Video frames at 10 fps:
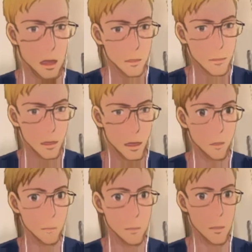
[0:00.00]

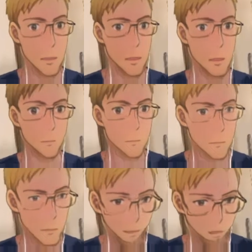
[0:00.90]
The
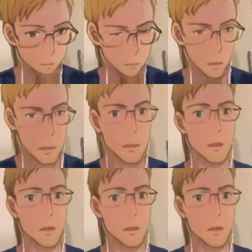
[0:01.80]
next thing